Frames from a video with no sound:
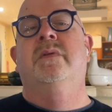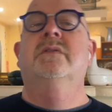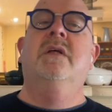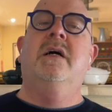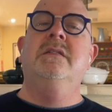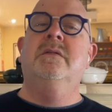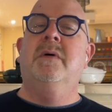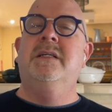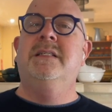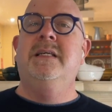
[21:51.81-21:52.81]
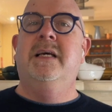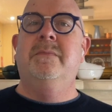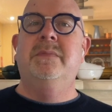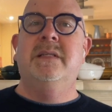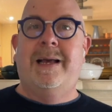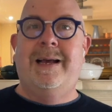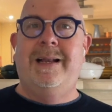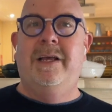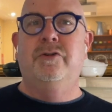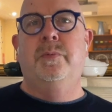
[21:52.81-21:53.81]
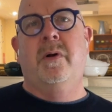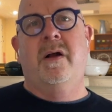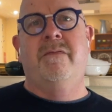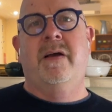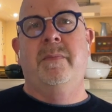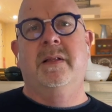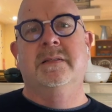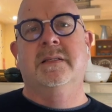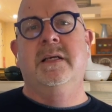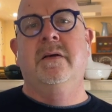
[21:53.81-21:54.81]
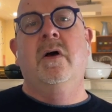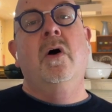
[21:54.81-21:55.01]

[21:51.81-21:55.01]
Slide into my DMs at Andrew Prior Fabulously,